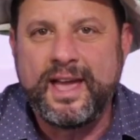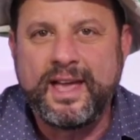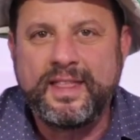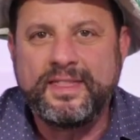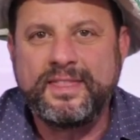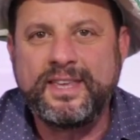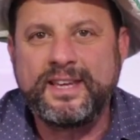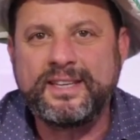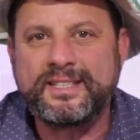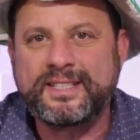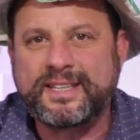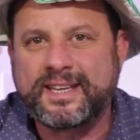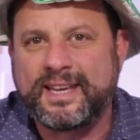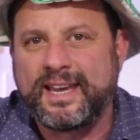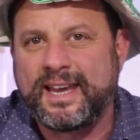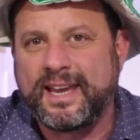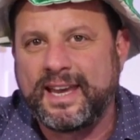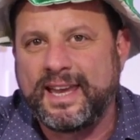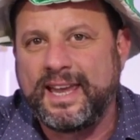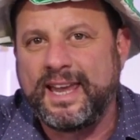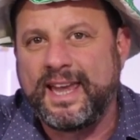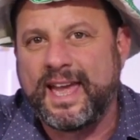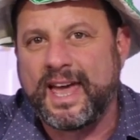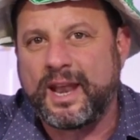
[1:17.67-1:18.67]
This
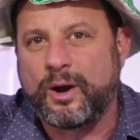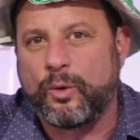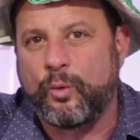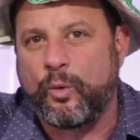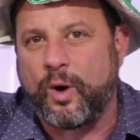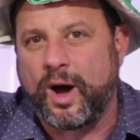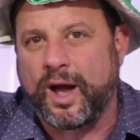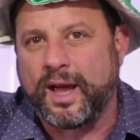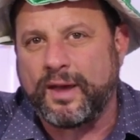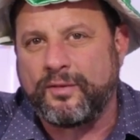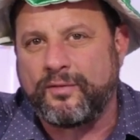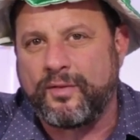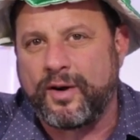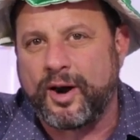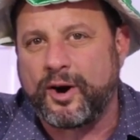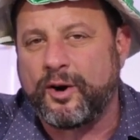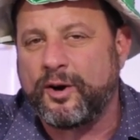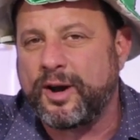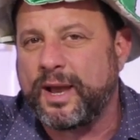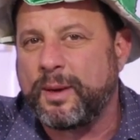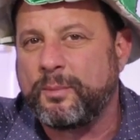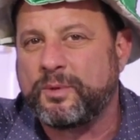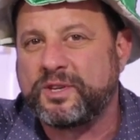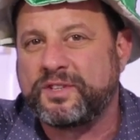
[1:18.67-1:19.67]
king, he had a wife. Her
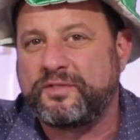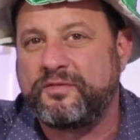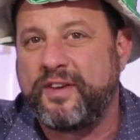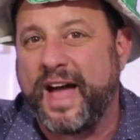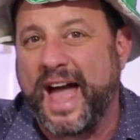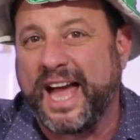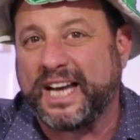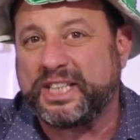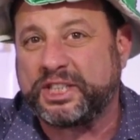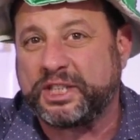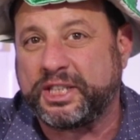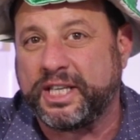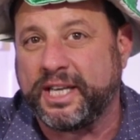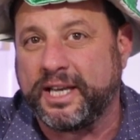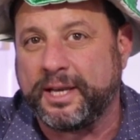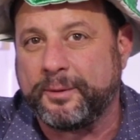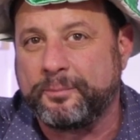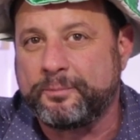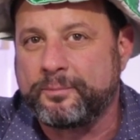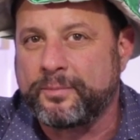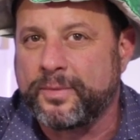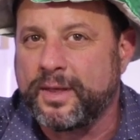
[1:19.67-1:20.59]
name was Vashti.